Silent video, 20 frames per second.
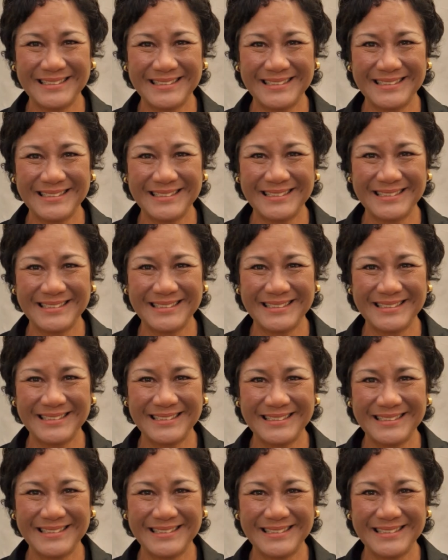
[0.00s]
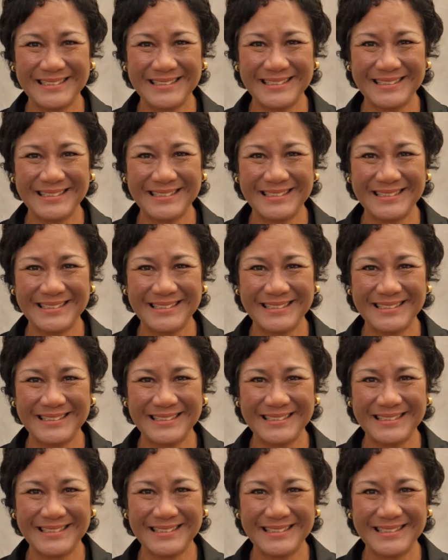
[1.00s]

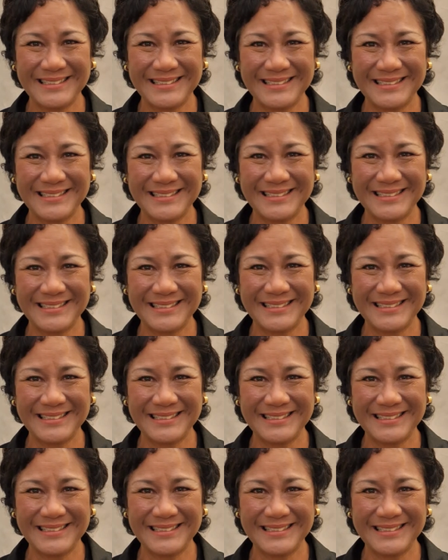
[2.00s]
(not speaking)